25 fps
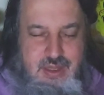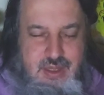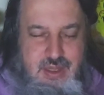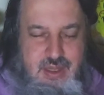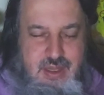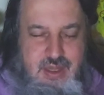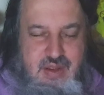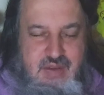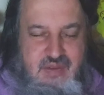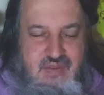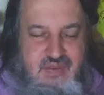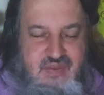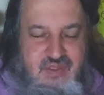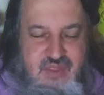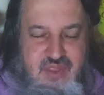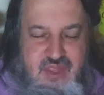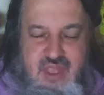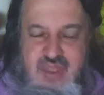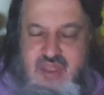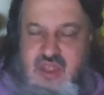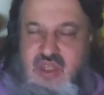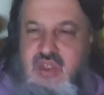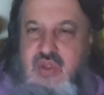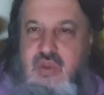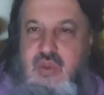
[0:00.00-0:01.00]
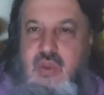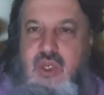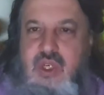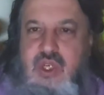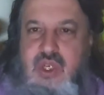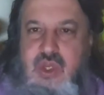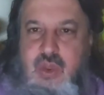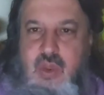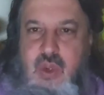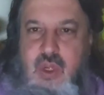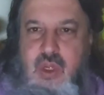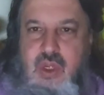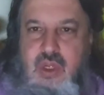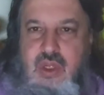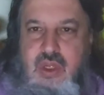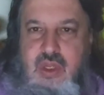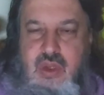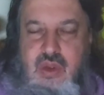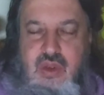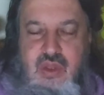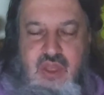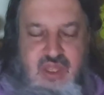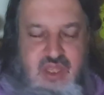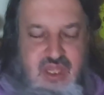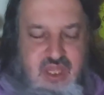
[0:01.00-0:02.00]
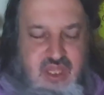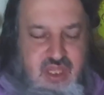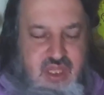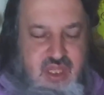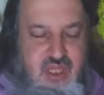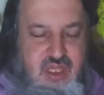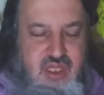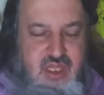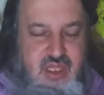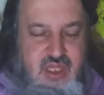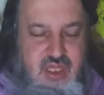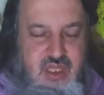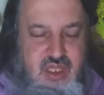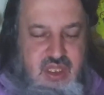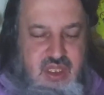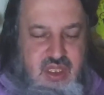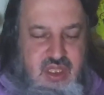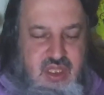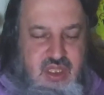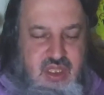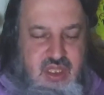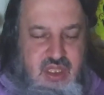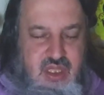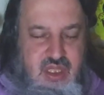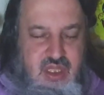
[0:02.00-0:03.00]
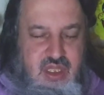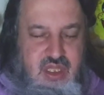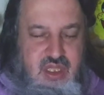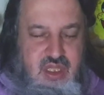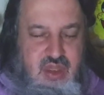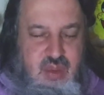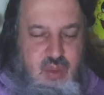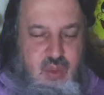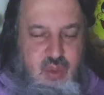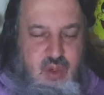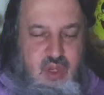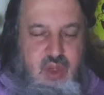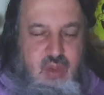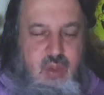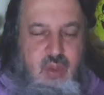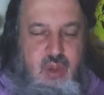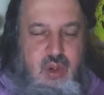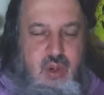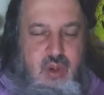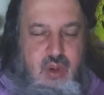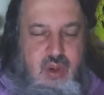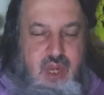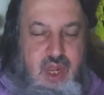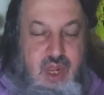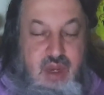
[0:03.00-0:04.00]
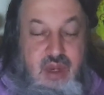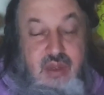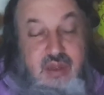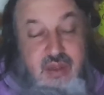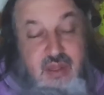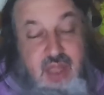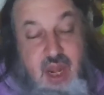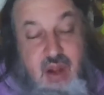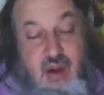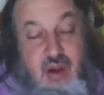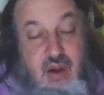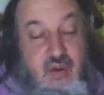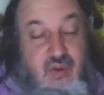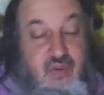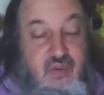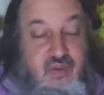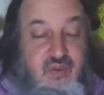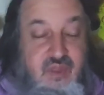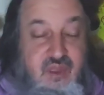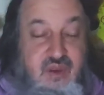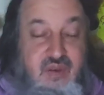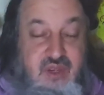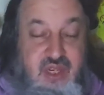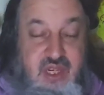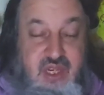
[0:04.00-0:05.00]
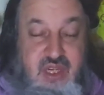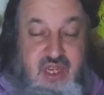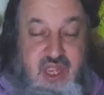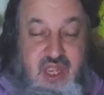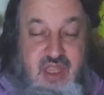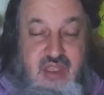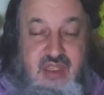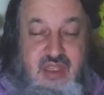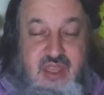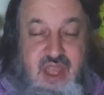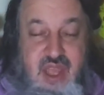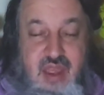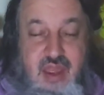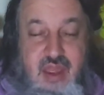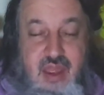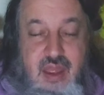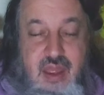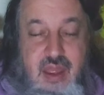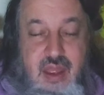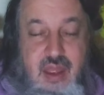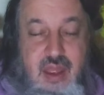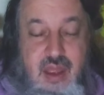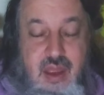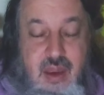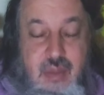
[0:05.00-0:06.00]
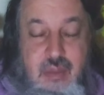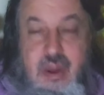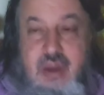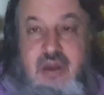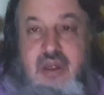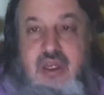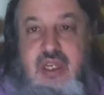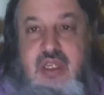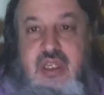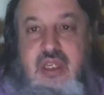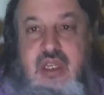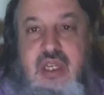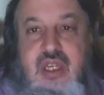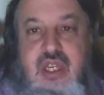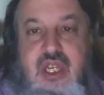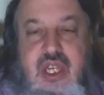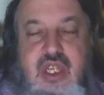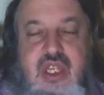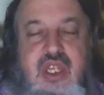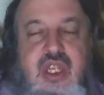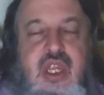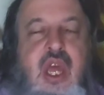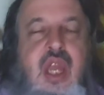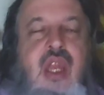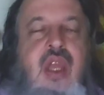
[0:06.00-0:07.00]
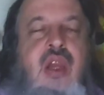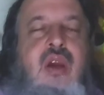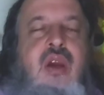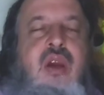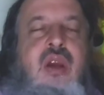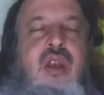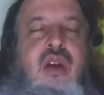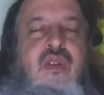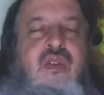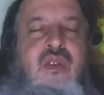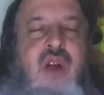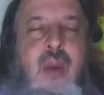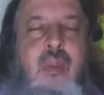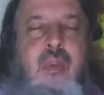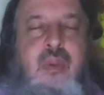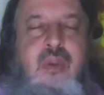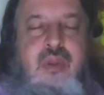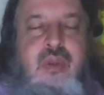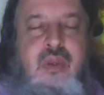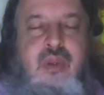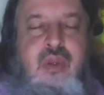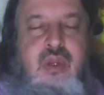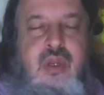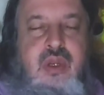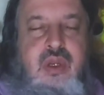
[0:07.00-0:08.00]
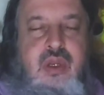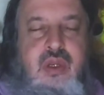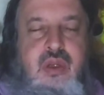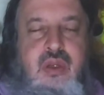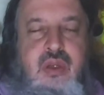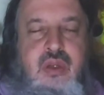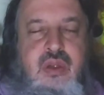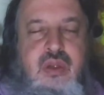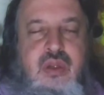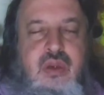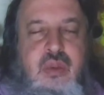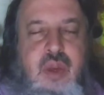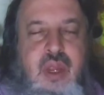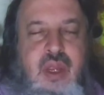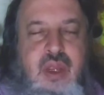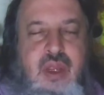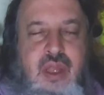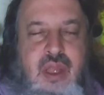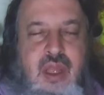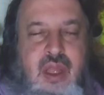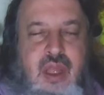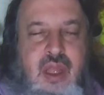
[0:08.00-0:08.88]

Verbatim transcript: if this is what you want to do, this is this is where you want to go down. And I don't know if she does that. I mean, she's she's got a good enough opportunity to do so, but